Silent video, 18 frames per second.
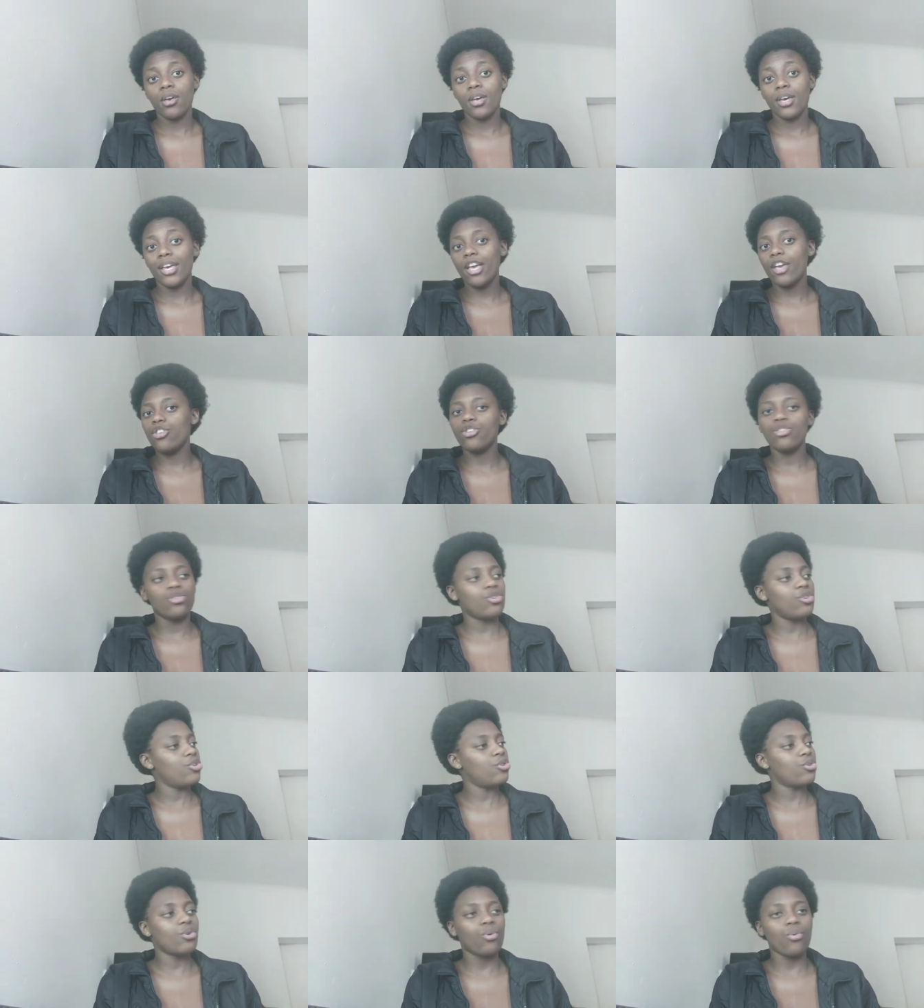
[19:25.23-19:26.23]

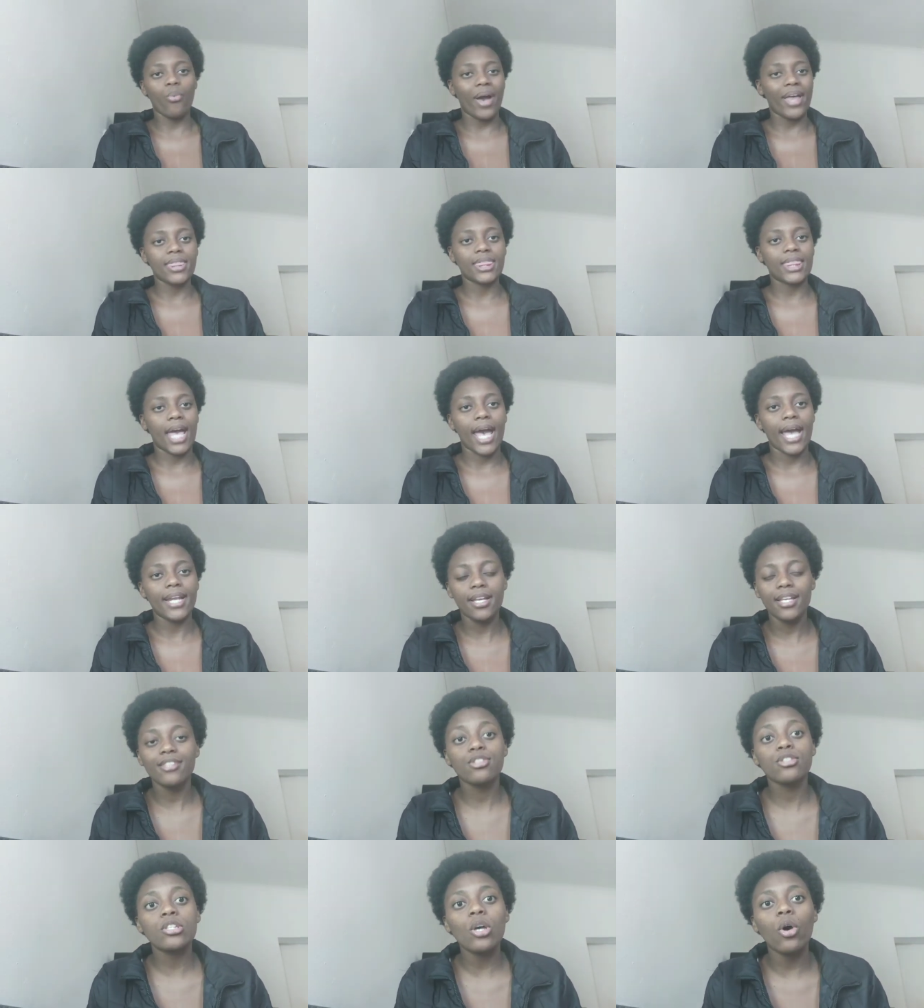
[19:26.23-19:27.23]
You don't want that.
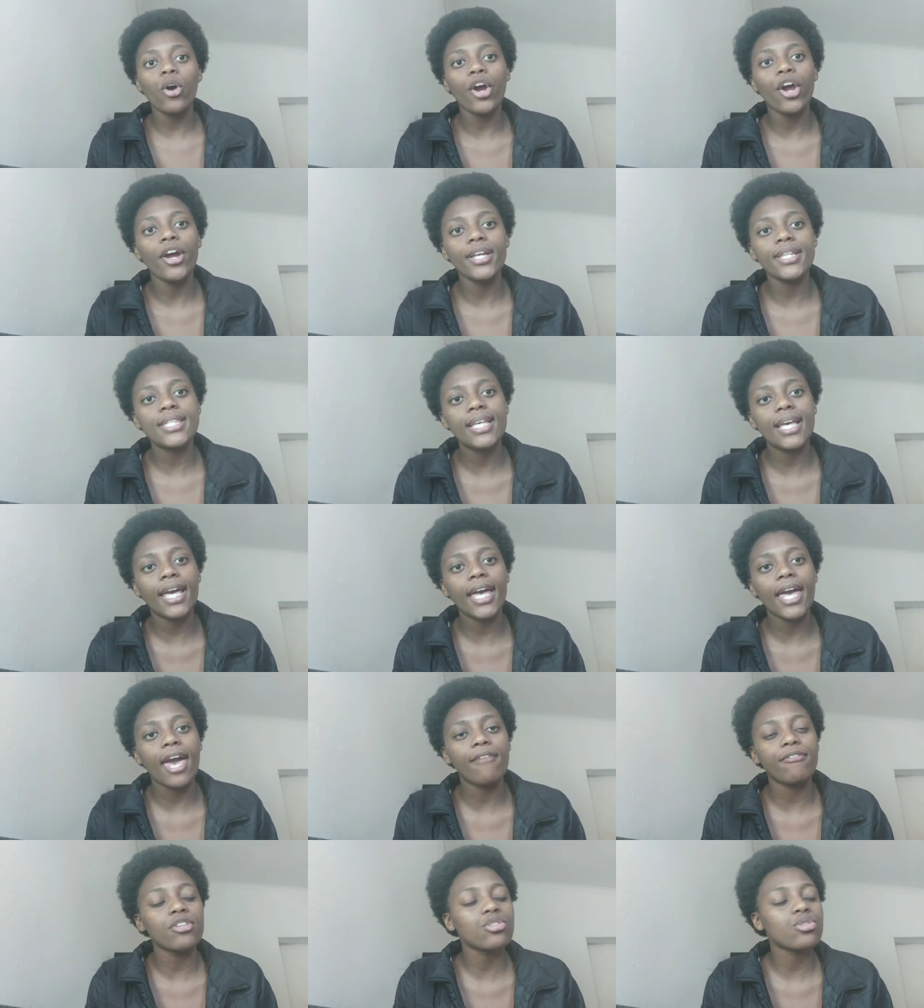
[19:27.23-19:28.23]
It's so hurting
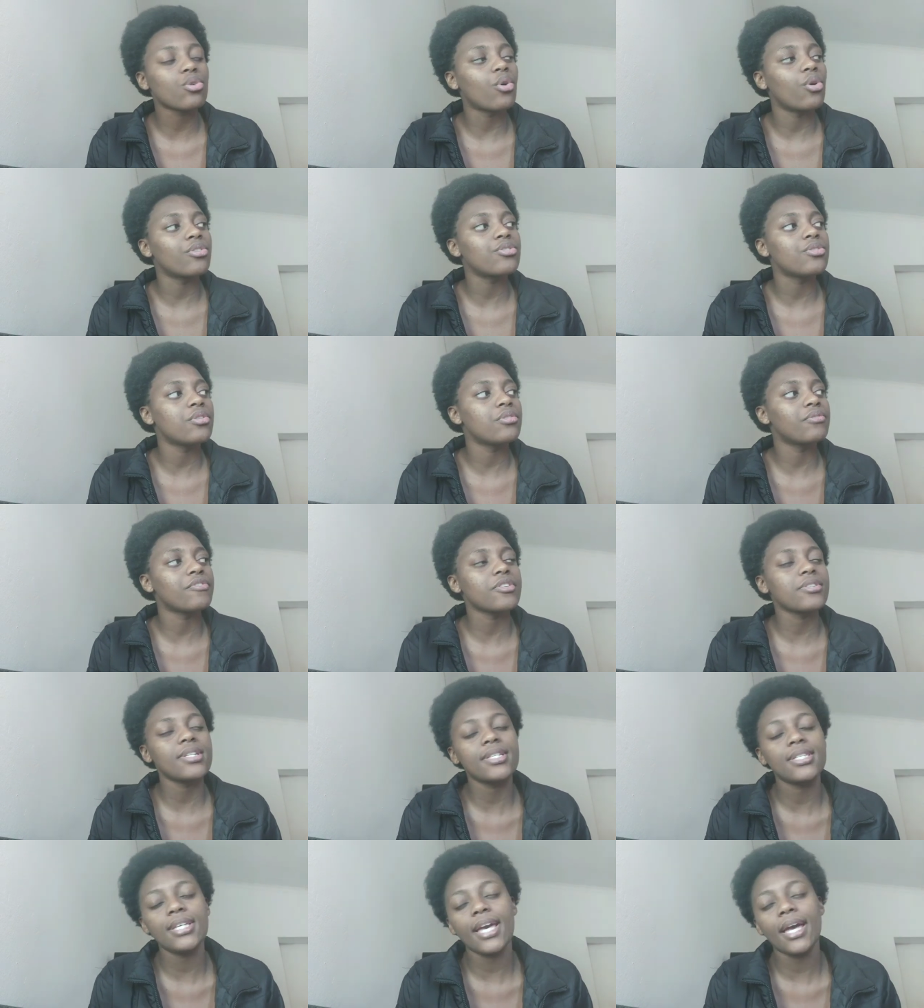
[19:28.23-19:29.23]
having to go to
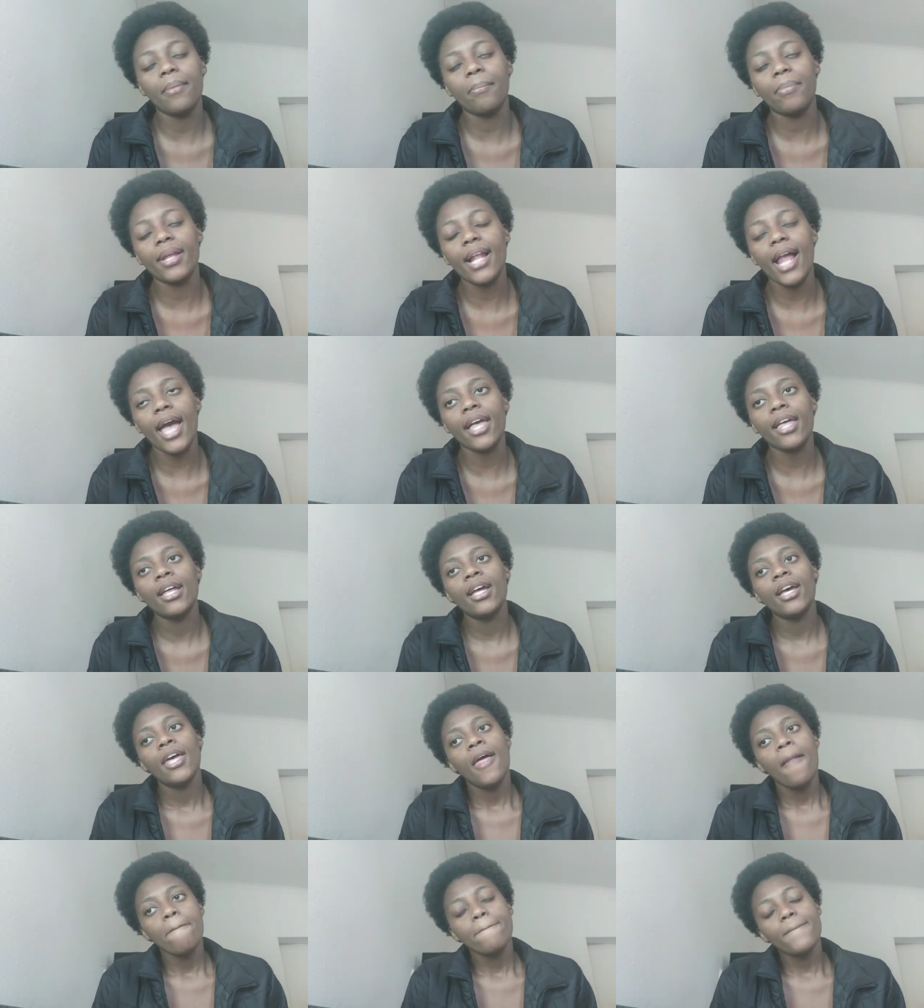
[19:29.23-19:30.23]
university and be like,
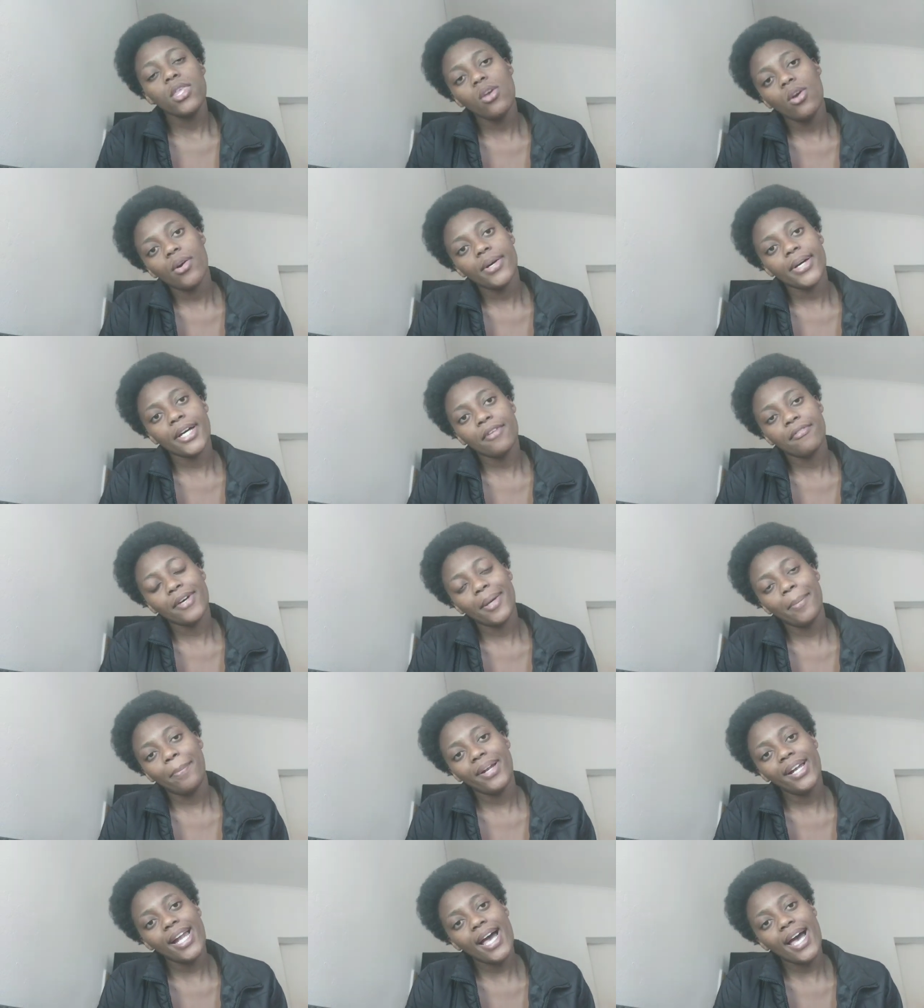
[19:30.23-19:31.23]
yo, I've
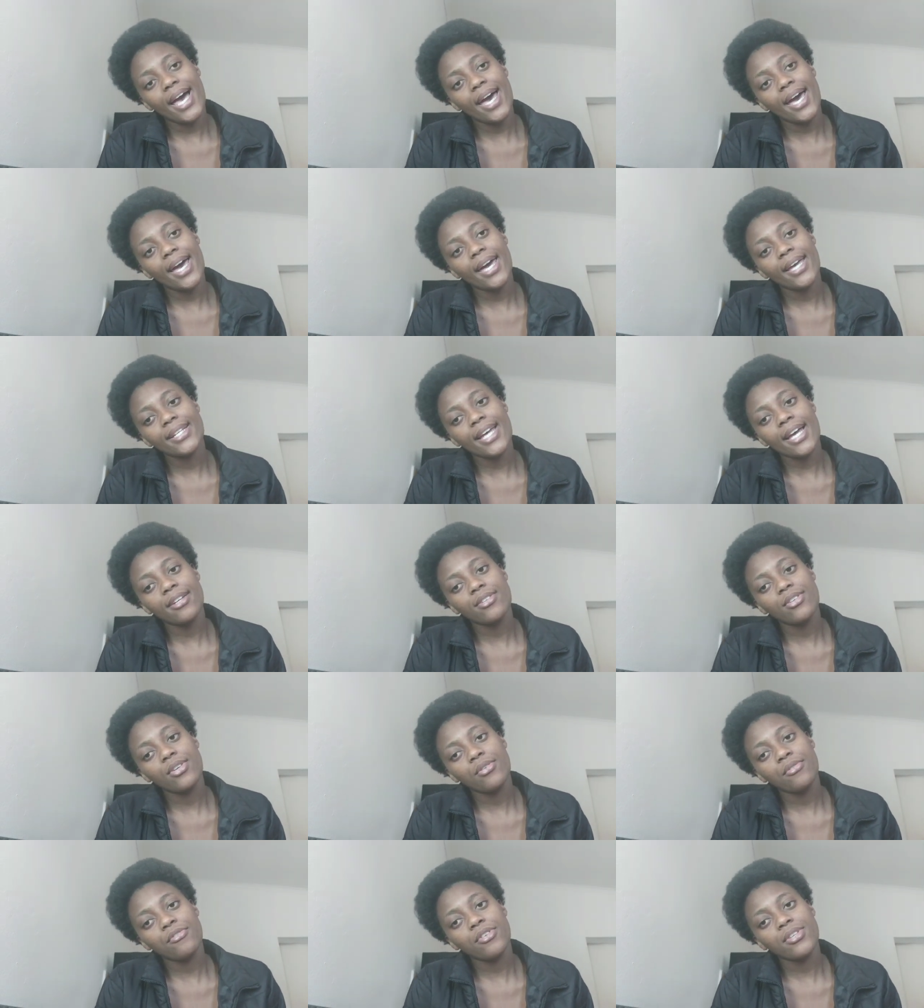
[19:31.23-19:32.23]
applied at
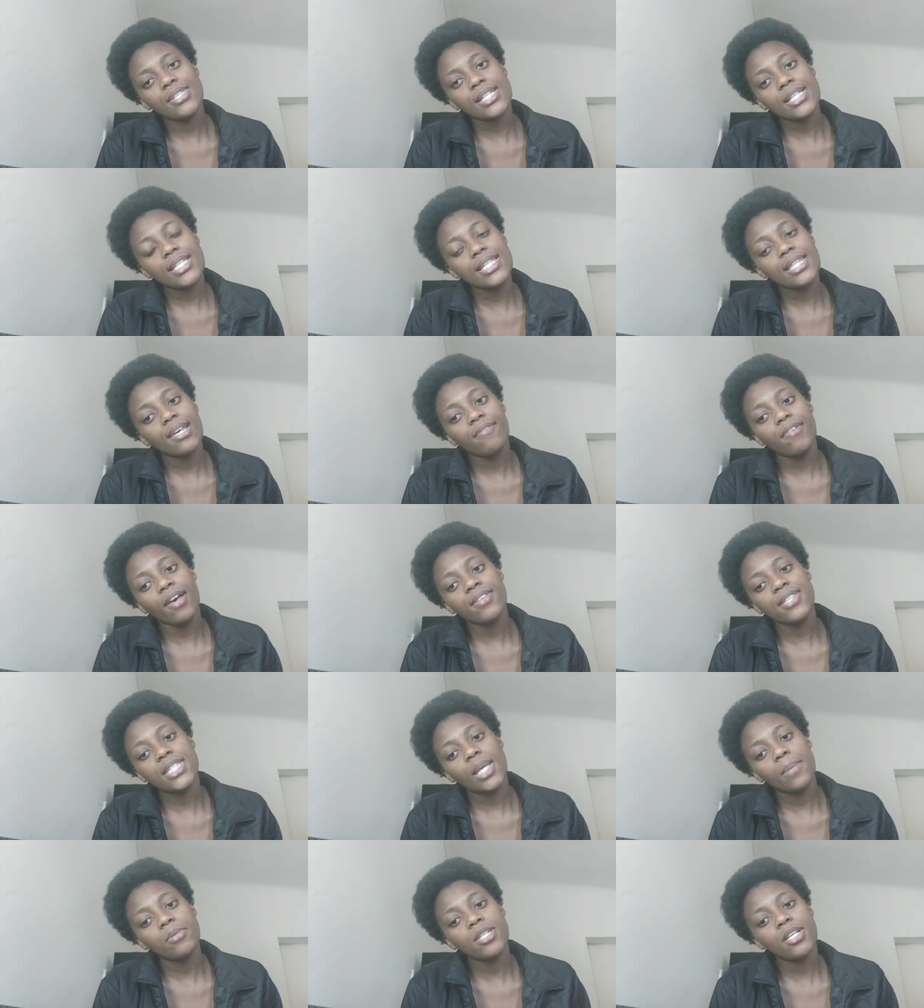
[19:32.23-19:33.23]
university, they've
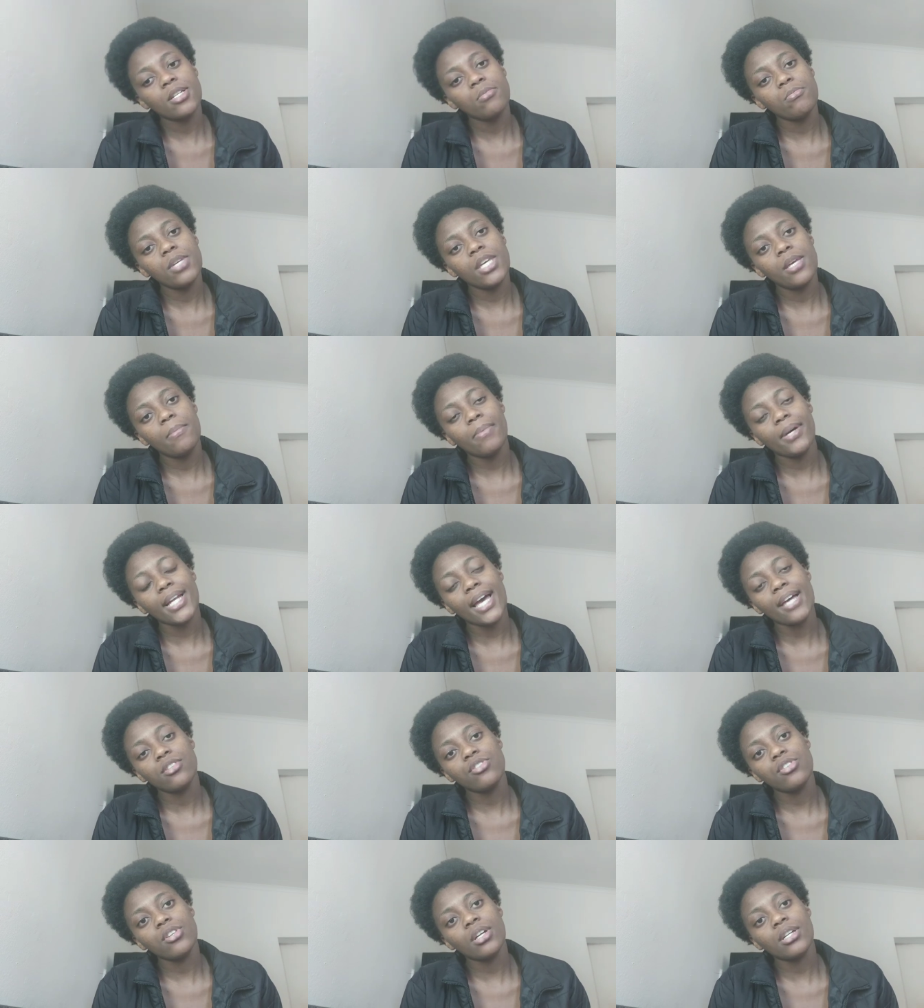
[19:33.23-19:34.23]
accepted me, but I
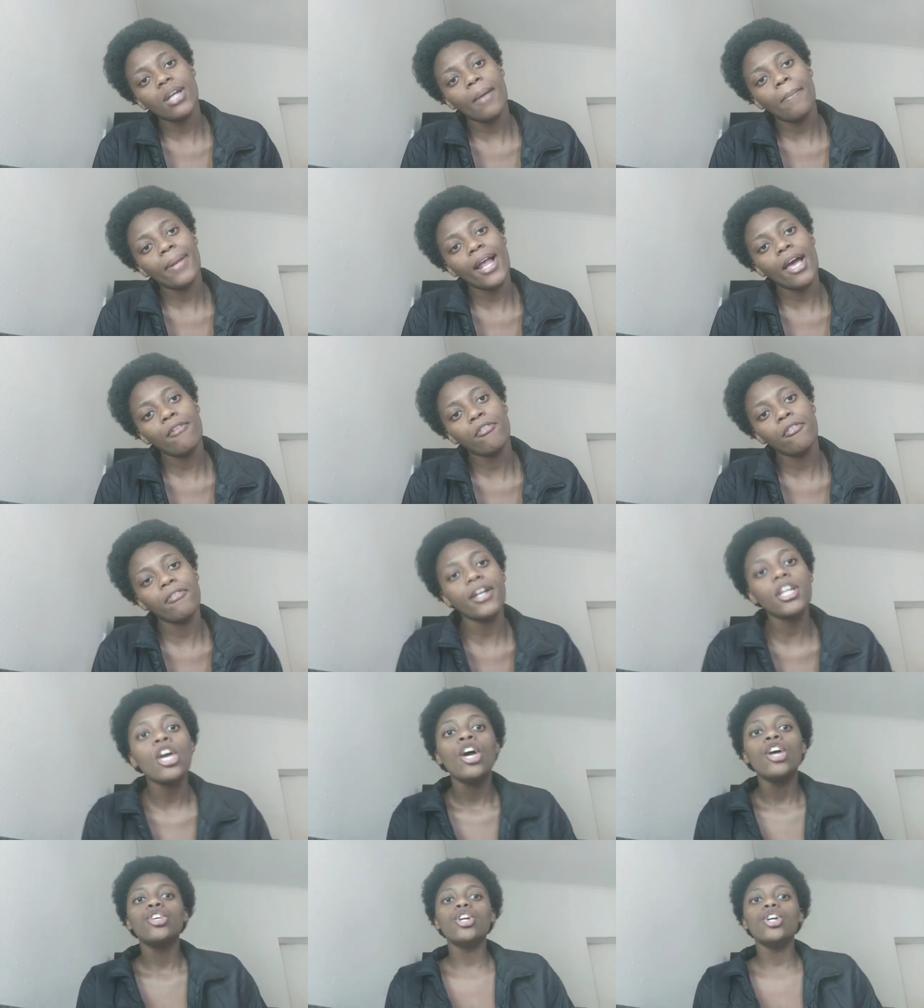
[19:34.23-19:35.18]
do not apply for fund.